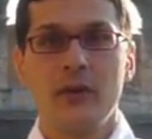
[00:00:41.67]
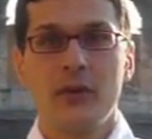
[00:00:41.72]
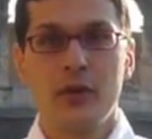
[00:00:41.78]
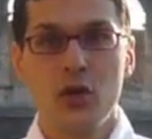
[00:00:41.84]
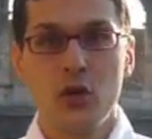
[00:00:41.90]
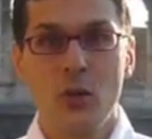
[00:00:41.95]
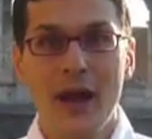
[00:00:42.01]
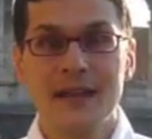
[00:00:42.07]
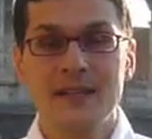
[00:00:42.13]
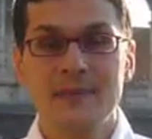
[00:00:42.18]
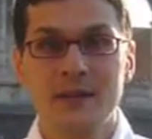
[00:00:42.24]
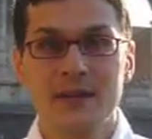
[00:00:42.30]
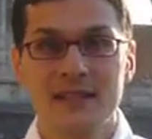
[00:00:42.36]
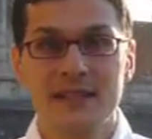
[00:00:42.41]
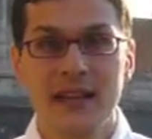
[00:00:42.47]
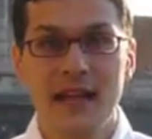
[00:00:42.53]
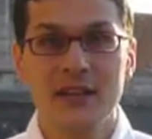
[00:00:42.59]
the US
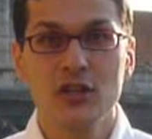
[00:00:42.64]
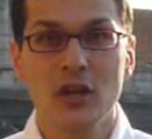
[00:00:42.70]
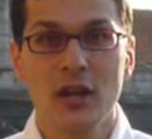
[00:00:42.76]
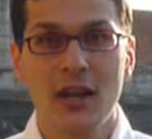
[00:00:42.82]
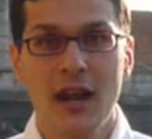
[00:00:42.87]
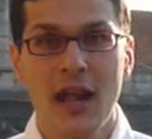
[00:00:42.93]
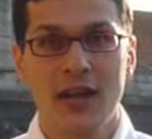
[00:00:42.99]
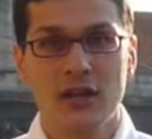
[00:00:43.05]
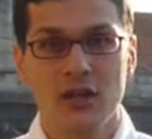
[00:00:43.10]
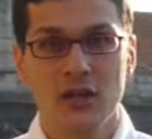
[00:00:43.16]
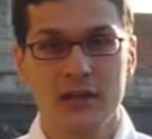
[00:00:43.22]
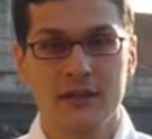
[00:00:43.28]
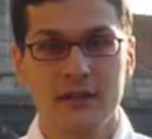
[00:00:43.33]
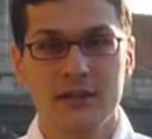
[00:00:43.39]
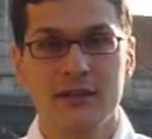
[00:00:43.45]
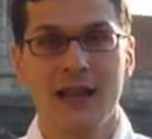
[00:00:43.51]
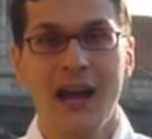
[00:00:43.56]
presidential
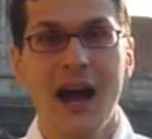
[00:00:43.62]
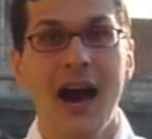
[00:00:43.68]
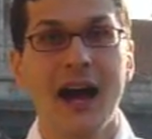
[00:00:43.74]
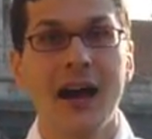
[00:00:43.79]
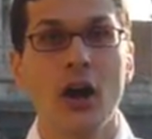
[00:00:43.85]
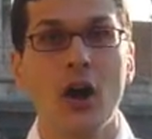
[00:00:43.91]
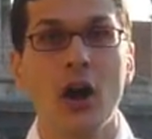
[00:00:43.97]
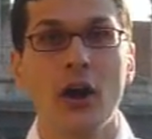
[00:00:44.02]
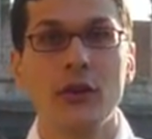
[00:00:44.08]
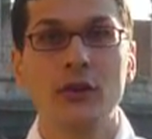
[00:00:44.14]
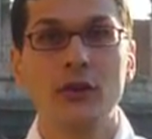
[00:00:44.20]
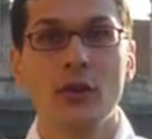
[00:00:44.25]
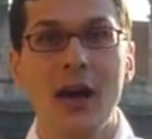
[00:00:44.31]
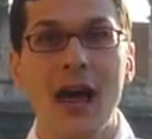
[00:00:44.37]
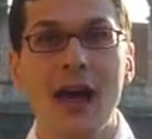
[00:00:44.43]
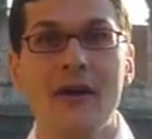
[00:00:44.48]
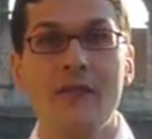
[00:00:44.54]
elections are going to
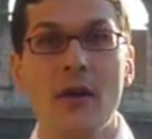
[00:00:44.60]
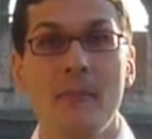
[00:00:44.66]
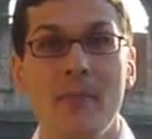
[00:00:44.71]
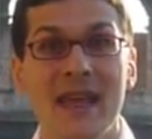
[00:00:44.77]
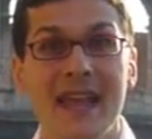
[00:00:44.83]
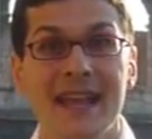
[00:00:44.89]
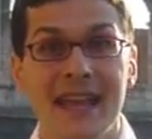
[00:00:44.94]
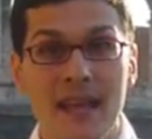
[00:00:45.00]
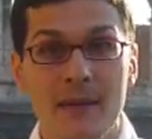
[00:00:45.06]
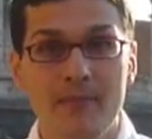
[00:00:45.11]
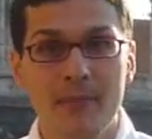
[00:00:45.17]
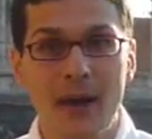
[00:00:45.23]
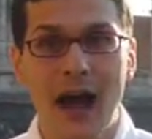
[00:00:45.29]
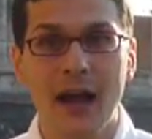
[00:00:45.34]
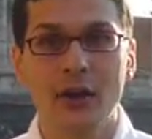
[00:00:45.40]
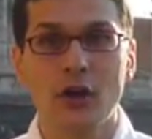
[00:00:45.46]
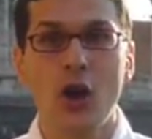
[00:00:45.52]
have a big
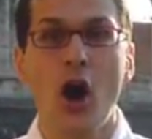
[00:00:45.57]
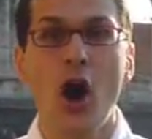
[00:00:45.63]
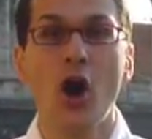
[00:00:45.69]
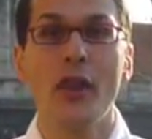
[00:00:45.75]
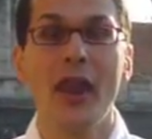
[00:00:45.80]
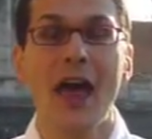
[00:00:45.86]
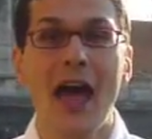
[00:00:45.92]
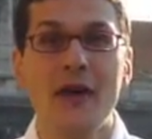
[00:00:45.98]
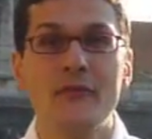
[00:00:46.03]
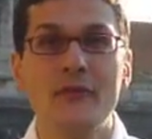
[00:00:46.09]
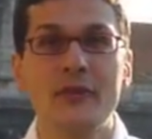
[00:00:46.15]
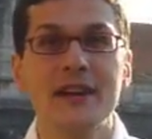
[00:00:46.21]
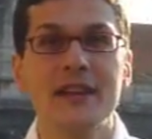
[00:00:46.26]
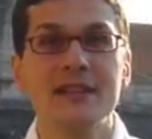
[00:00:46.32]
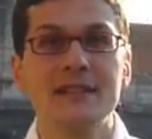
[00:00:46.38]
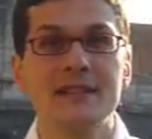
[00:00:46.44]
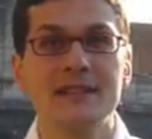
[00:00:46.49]
impact on
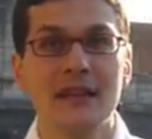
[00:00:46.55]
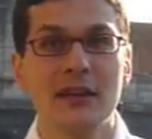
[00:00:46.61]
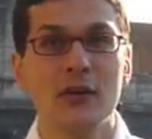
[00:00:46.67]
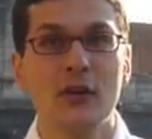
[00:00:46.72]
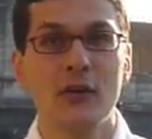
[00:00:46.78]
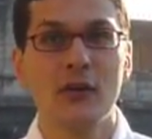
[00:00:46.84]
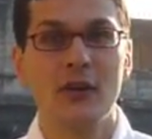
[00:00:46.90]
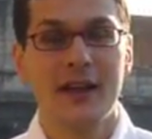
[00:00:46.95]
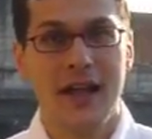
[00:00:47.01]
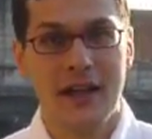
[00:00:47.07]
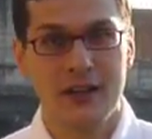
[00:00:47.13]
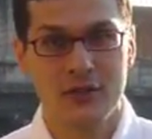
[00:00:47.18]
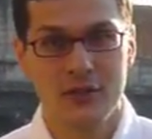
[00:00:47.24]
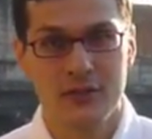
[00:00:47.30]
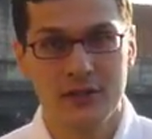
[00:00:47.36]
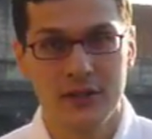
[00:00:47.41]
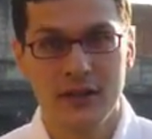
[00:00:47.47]
every single
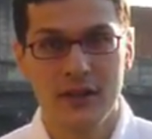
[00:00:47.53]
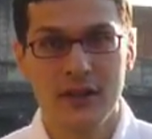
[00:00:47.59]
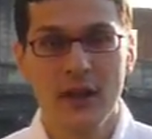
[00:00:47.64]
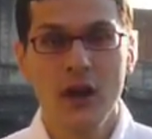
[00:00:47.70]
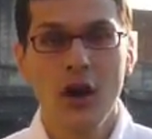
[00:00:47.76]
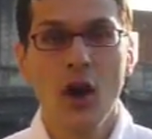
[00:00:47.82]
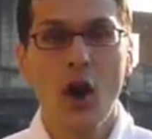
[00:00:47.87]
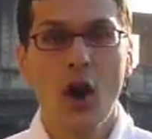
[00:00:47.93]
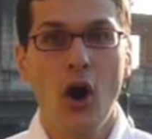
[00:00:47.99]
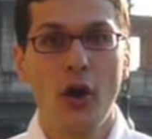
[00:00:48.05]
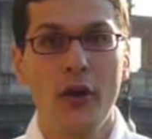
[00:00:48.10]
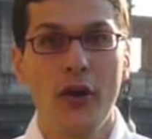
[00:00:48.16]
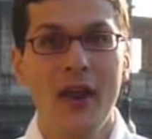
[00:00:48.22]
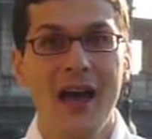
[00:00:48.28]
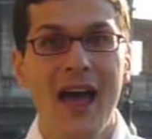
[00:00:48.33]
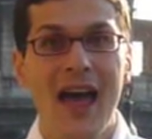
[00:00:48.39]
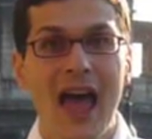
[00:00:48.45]
country,
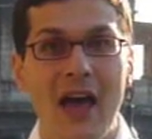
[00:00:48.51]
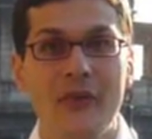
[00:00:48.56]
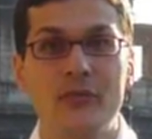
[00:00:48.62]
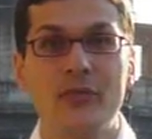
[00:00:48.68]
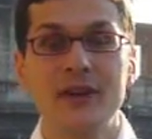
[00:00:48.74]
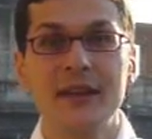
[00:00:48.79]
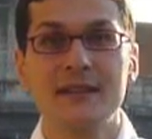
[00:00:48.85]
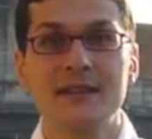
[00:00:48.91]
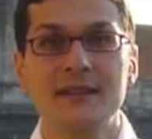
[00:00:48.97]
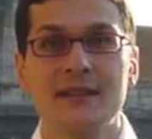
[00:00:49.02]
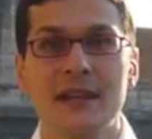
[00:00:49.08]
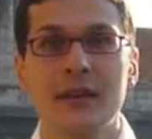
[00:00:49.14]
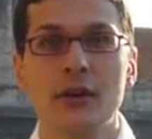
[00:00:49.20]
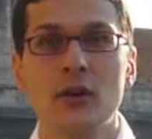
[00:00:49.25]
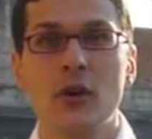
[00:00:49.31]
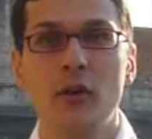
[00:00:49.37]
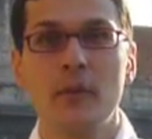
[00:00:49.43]
on every
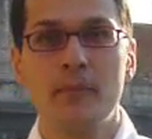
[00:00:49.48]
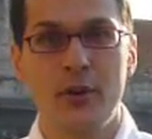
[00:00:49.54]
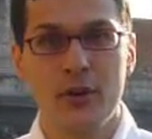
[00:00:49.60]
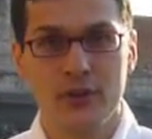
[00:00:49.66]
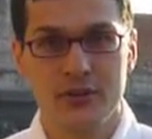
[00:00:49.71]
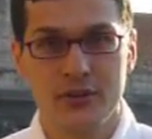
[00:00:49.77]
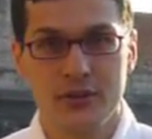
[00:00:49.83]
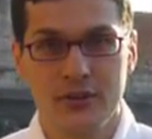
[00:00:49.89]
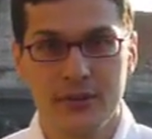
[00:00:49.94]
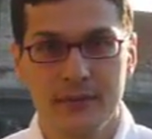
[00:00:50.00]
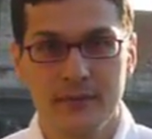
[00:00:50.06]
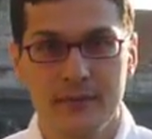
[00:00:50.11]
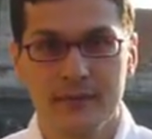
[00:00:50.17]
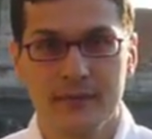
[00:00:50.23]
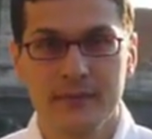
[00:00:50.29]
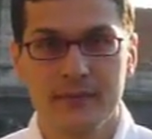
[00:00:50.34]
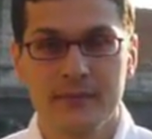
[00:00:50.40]
single person.
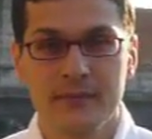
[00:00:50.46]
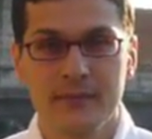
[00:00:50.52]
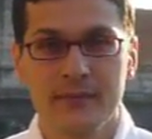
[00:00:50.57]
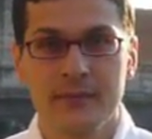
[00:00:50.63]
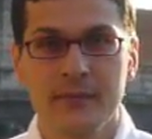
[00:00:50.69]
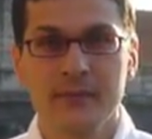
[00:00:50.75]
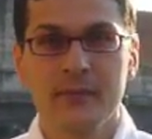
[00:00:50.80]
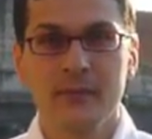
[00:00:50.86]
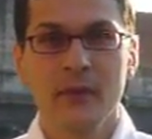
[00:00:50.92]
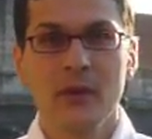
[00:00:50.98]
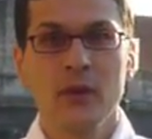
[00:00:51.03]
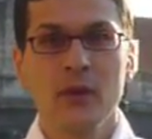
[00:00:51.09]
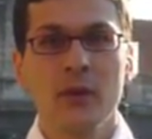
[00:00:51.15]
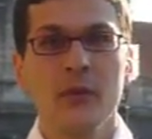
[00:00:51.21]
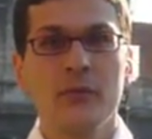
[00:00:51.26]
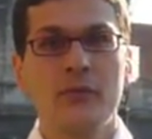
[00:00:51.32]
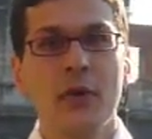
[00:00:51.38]

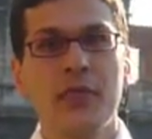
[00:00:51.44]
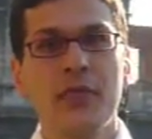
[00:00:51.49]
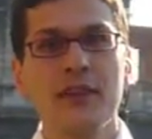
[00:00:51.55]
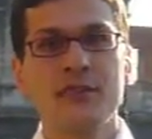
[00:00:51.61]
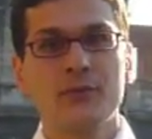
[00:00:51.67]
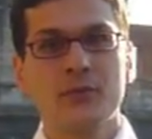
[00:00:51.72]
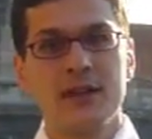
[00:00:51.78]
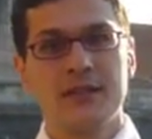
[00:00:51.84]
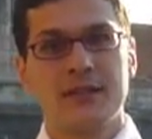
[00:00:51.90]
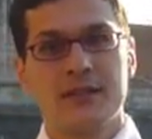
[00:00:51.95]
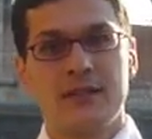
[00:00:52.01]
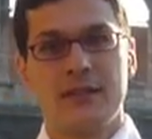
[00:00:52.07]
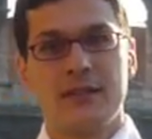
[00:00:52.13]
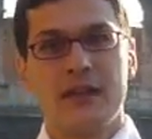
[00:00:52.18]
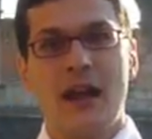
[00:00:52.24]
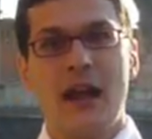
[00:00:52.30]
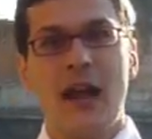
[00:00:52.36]
For this reason,
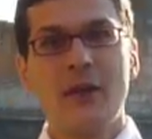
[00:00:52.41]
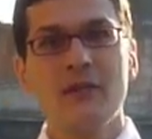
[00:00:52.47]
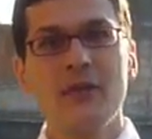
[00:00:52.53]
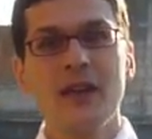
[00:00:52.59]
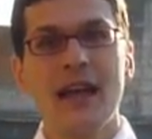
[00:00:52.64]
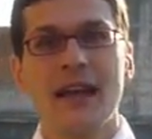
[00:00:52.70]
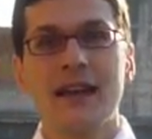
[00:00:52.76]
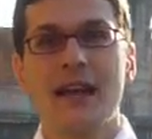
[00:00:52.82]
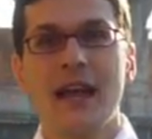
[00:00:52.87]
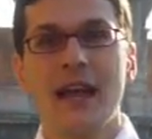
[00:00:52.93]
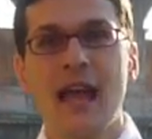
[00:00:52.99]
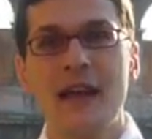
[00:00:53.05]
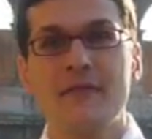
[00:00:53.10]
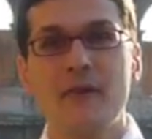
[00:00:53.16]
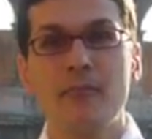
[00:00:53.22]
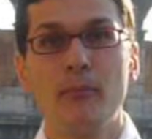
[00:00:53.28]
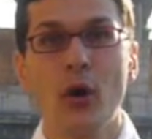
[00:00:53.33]
I feel like I
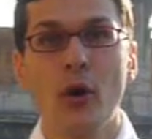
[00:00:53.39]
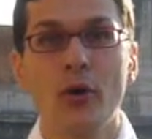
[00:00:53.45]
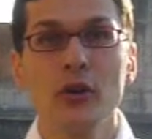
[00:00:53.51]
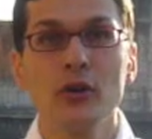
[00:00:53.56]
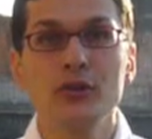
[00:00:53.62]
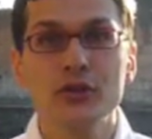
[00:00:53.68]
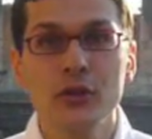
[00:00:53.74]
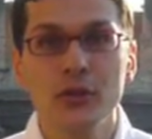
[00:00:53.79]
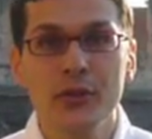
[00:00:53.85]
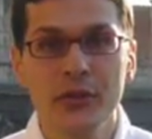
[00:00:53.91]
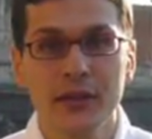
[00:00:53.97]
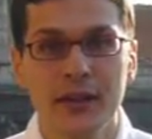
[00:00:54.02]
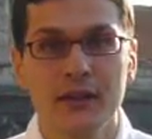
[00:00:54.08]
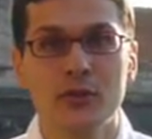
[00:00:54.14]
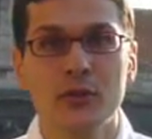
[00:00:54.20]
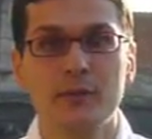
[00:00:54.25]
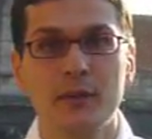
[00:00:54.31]
have a moral
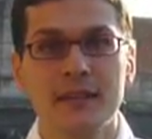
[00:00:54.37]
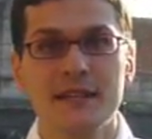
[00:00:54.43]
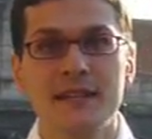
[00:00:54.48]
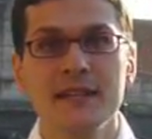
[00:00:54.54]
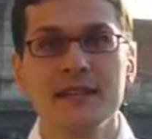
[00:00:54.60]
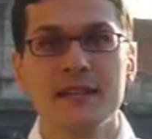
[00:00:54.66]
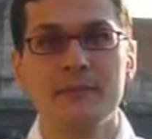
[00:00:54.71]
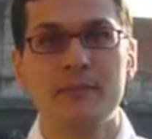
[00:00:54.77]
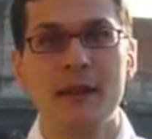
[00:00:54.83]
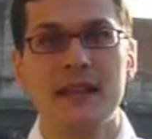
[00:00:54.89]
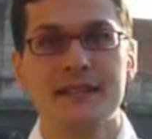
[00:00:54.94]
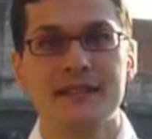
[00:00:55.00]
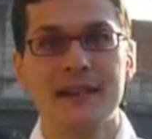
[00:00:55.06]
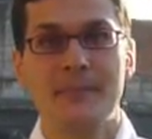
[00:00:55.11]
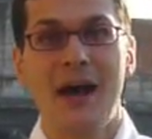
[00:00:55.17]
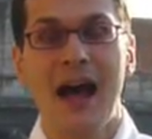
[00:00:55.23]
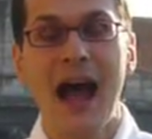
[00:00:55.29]
duty to participate
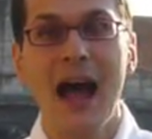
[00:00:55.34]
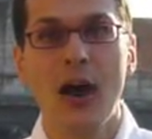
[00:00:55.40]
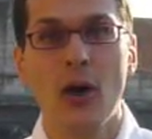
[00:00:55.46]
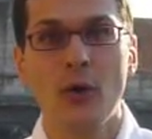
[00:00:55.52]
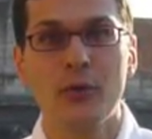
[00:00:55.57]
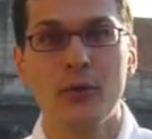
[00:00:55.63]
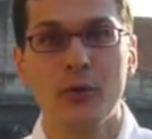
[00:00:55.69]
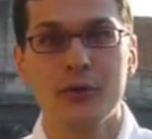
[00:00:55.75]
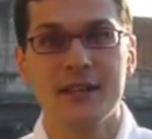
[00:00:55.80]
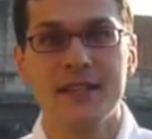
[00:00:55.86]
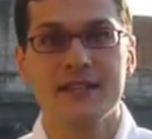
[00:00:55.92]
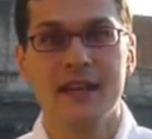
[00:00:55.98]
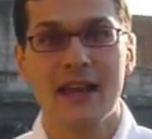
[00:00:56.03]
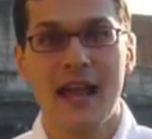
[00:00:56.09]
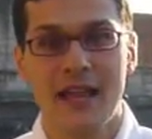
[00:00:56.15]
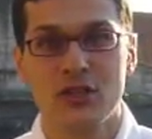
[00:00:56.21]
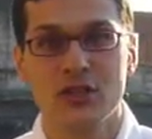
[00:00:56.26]
somehow to these
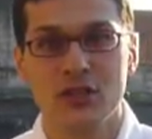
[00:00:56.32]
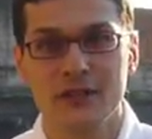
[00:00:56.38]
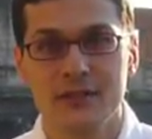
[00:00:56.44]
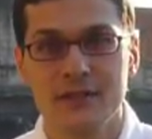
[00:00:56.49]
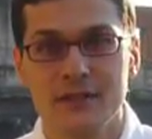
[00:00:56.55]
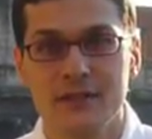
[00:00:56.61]
elections.